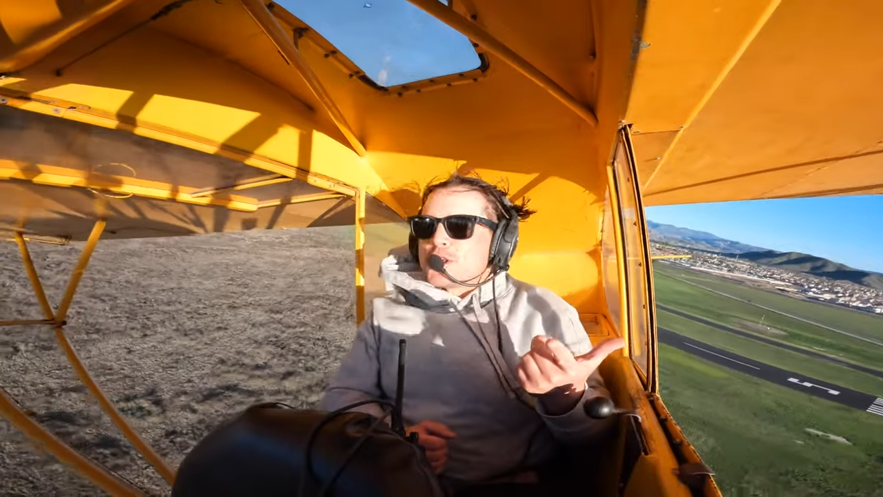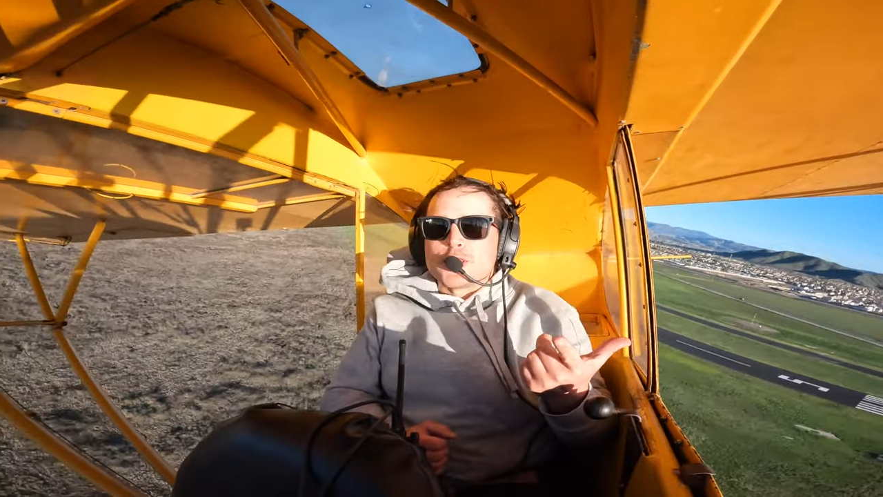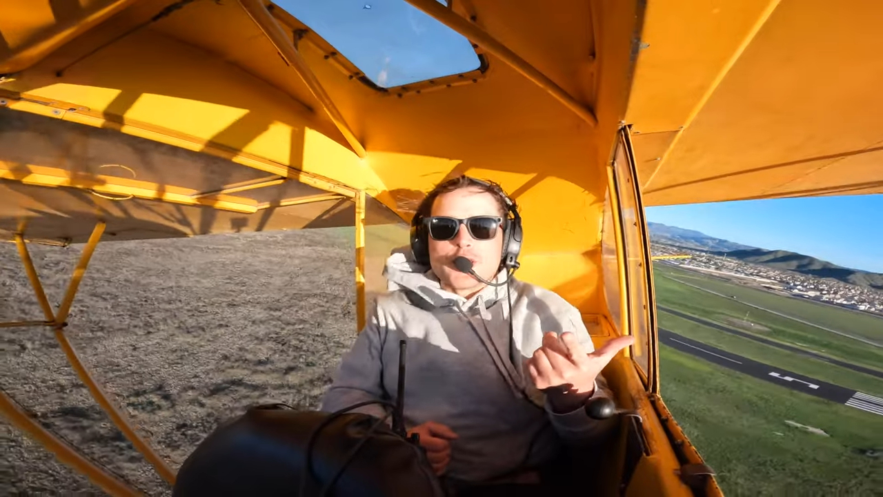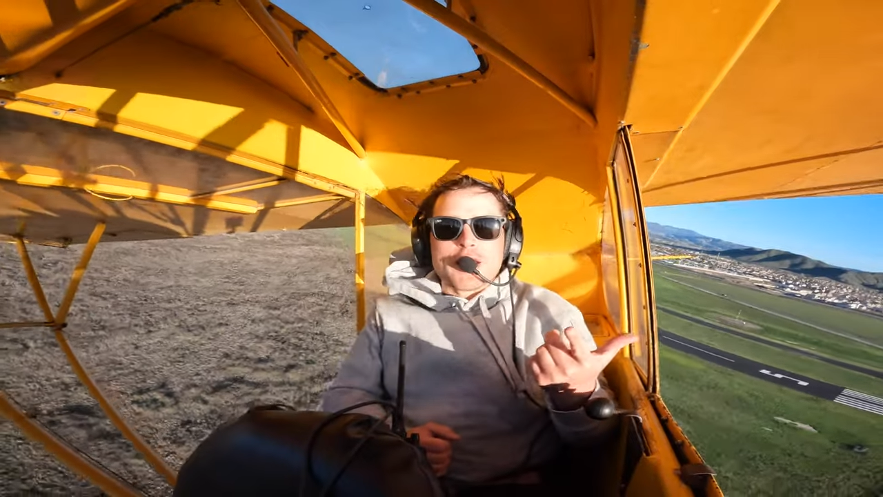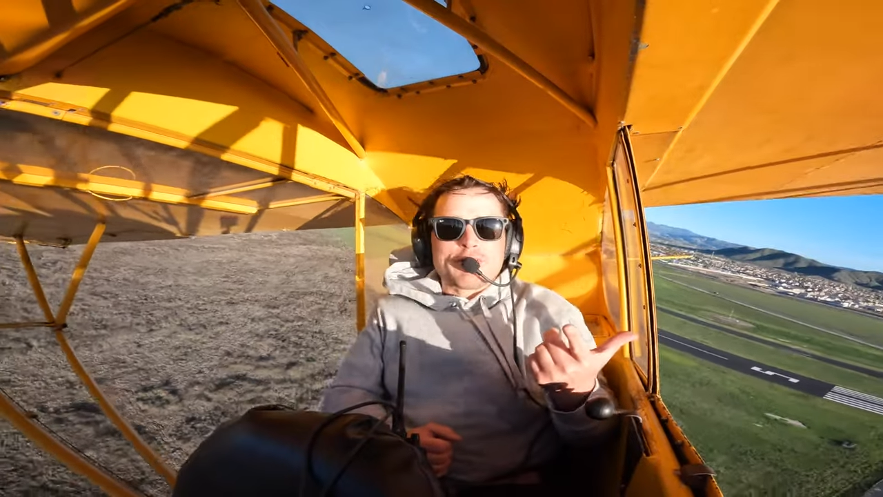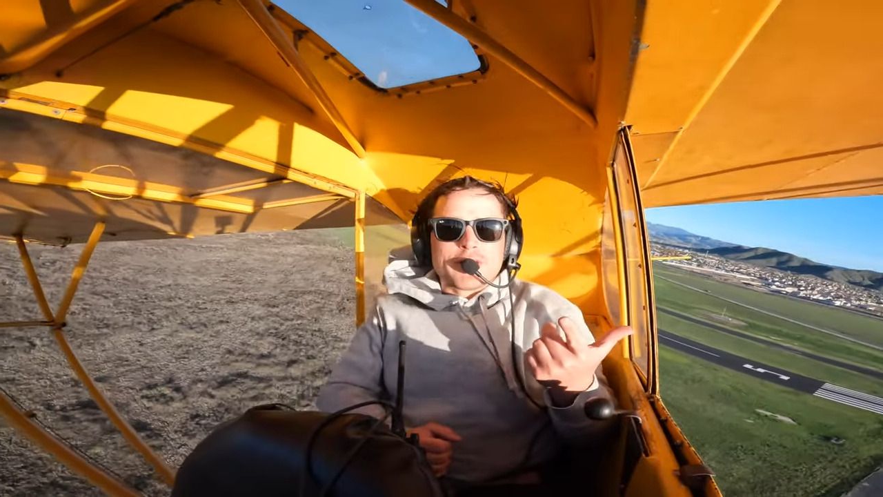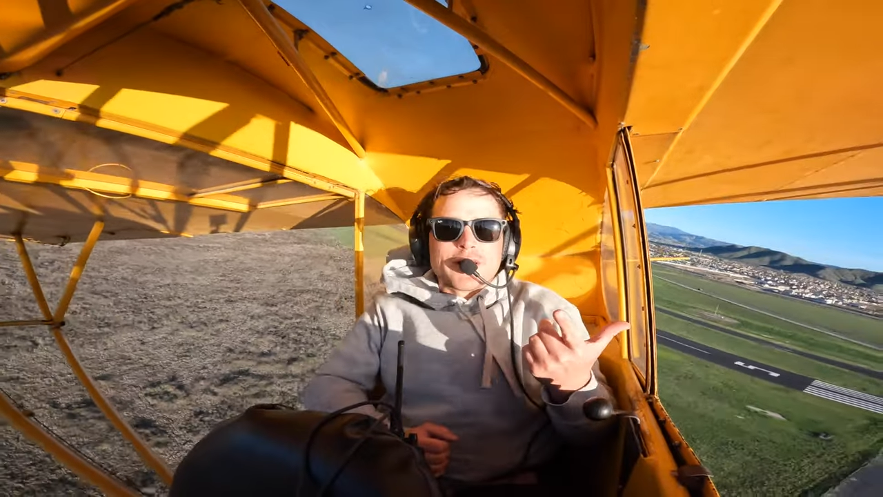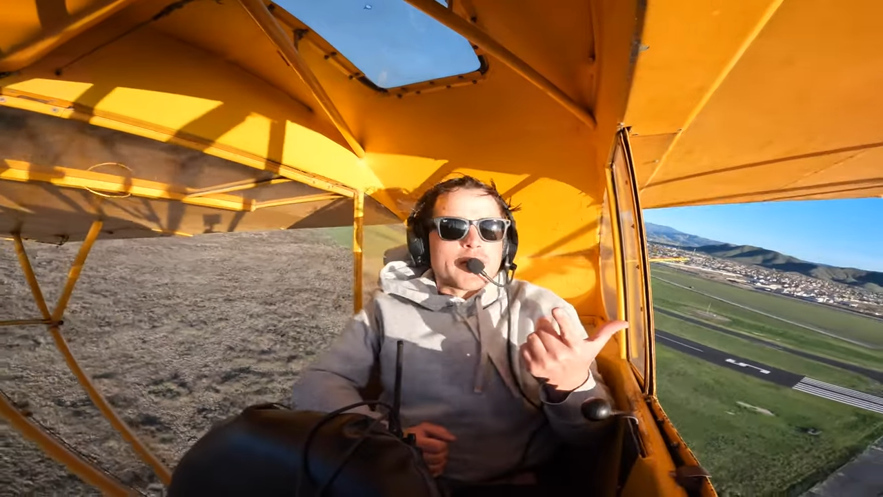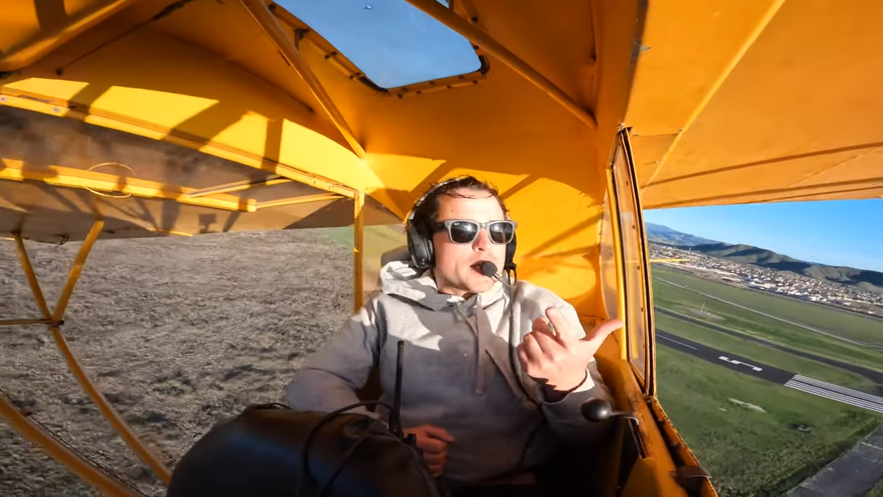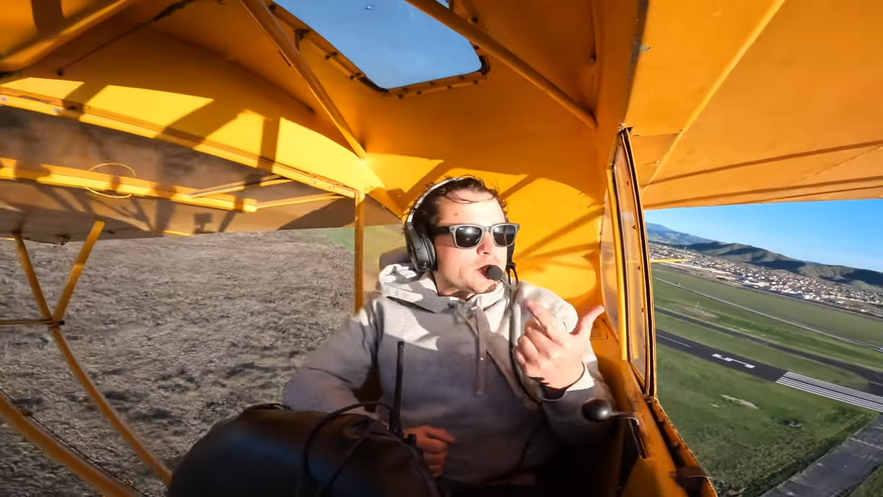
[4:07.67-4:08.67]
in the effort, I
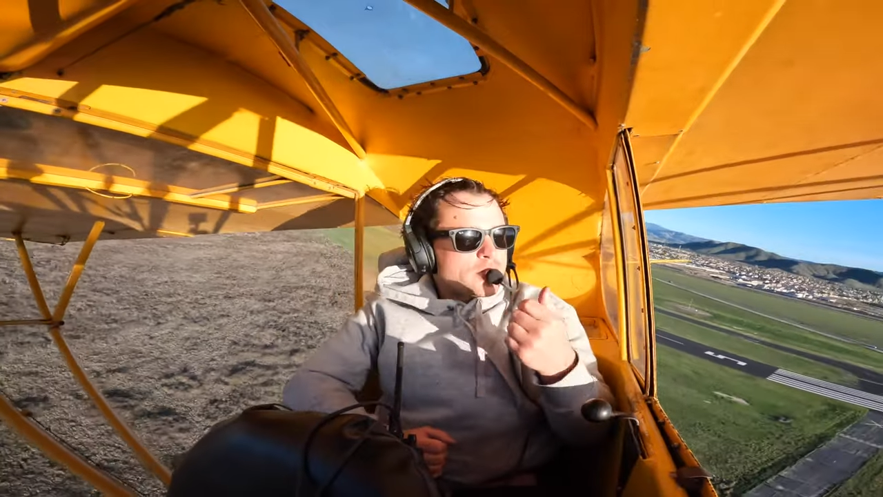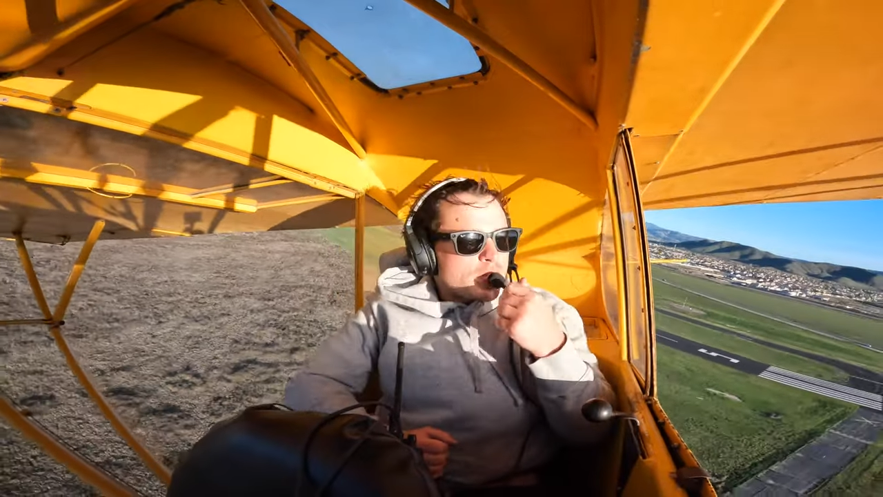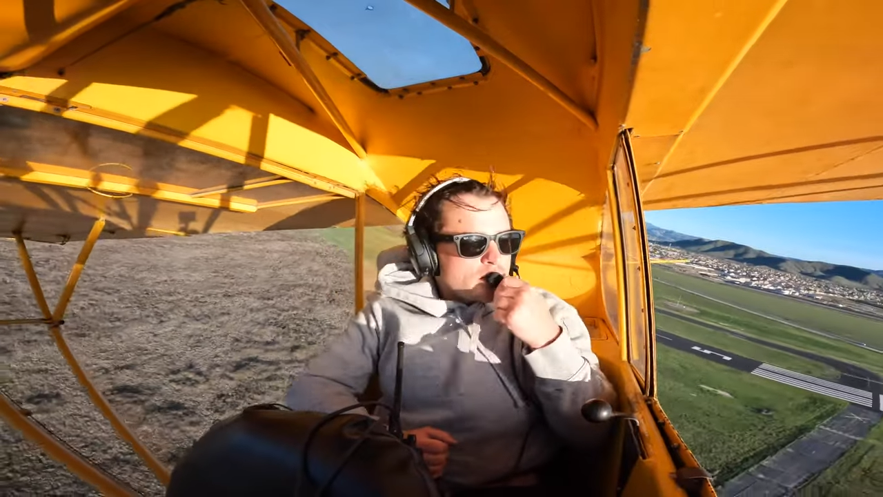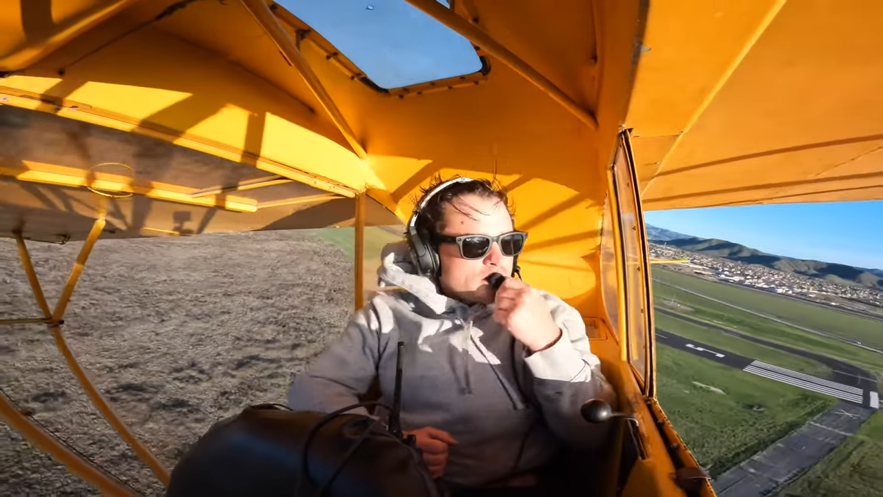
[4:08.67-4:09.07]
guess, to,